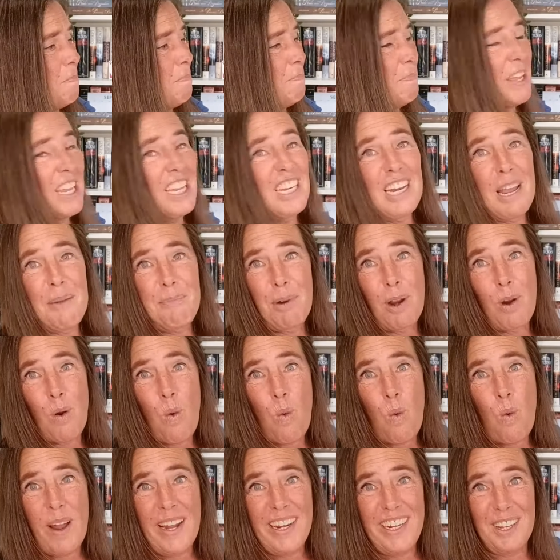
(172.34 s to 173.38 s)
pick a number
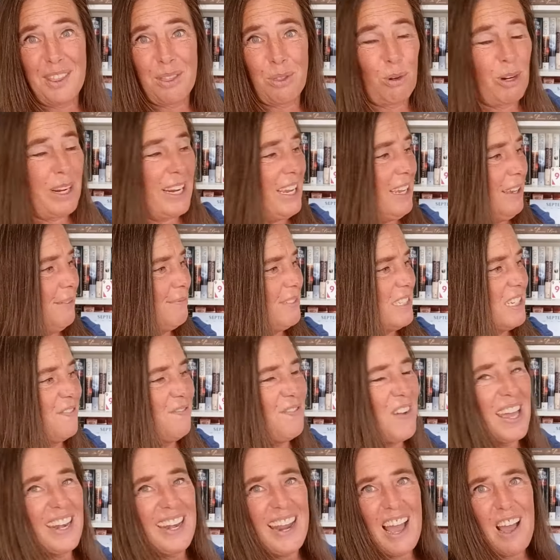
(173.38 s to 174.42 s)
1 to 3 to
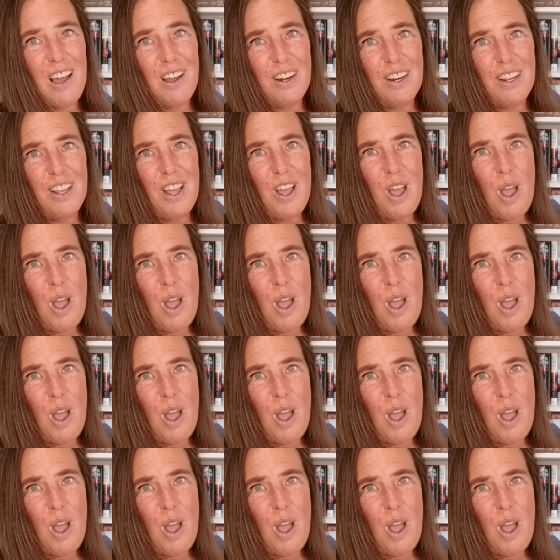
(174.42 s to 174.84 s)
find out